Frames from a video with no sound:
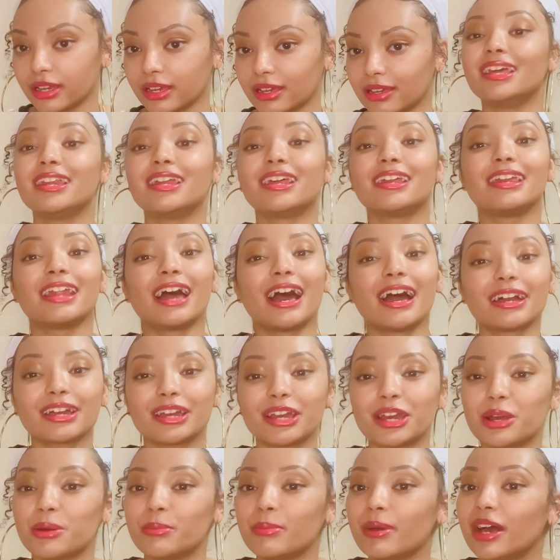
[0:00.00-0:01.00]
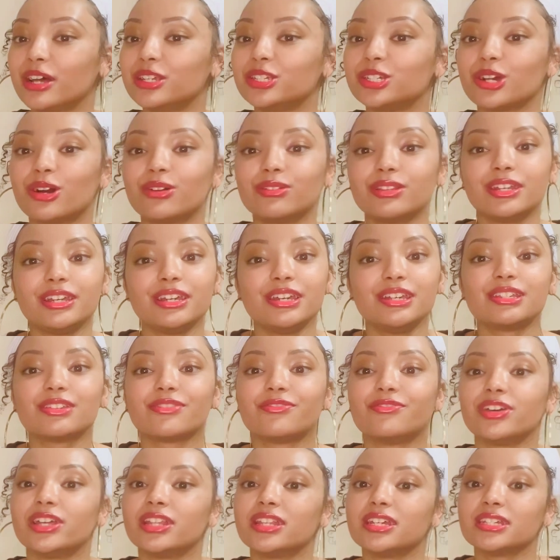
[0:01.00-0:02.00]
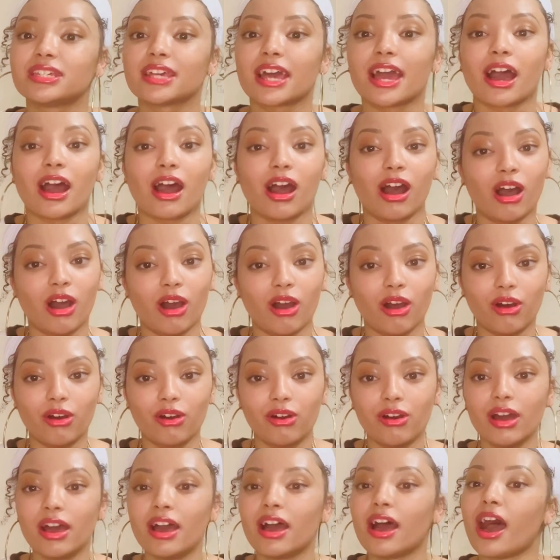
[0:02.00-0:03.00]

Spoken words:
He did not care about Jolie's feelings at all.